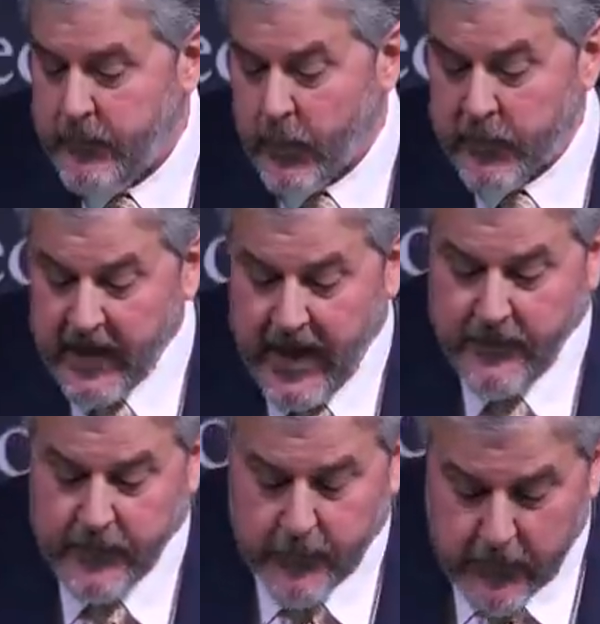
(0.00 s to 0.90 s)
If we're
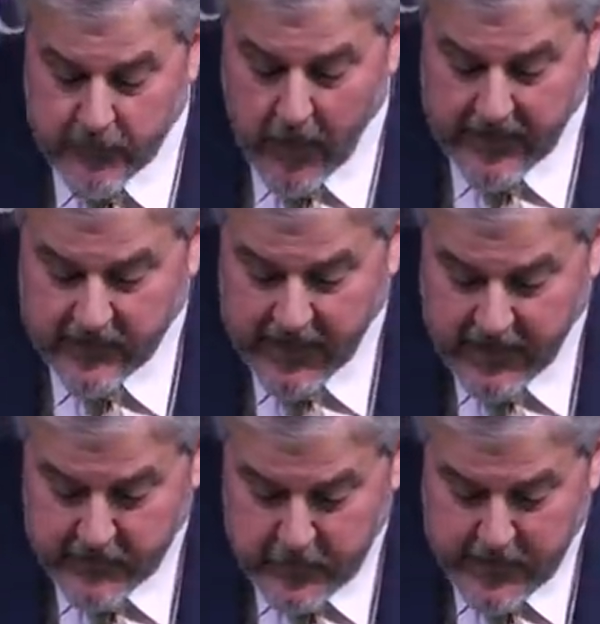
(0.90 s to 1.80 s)
saved, the fruit of Christ's
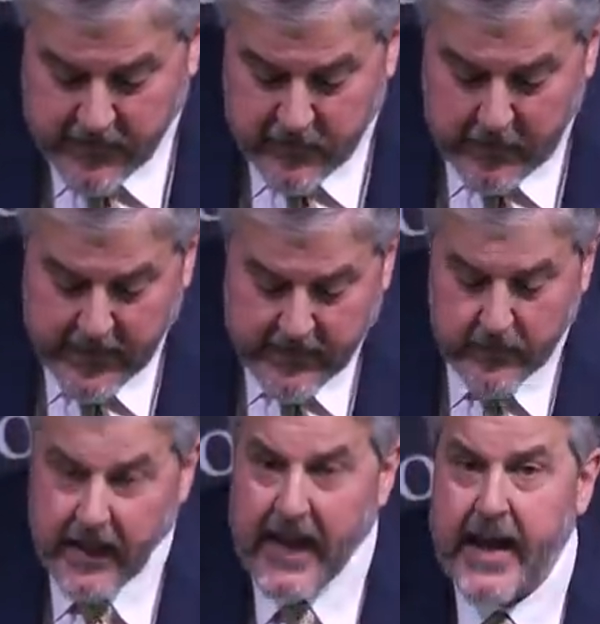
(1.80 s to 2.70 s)
kingdom is being displayed in
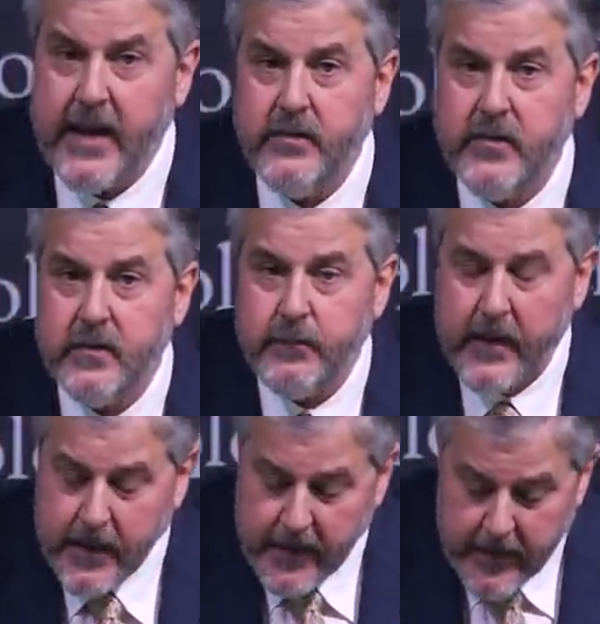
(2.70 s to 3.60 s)
our lives.
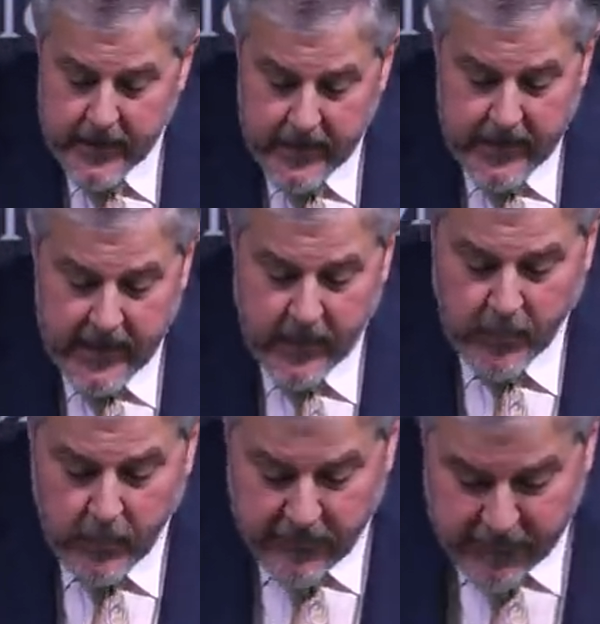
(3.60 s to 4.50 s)
And
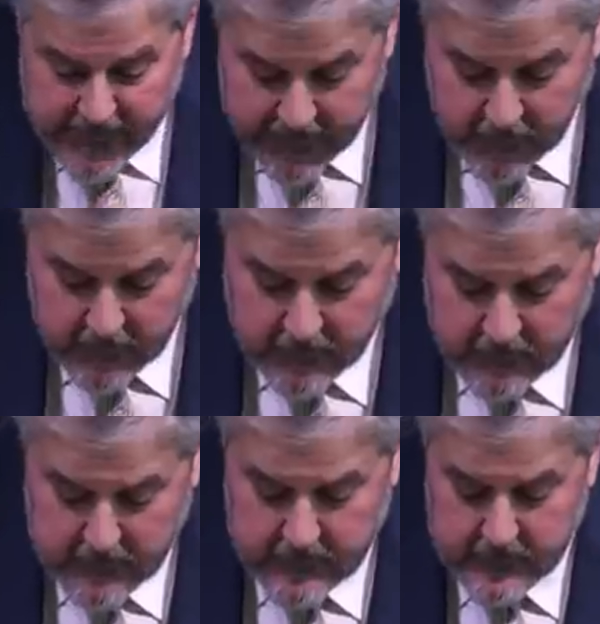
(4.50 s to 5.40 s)
when we fail,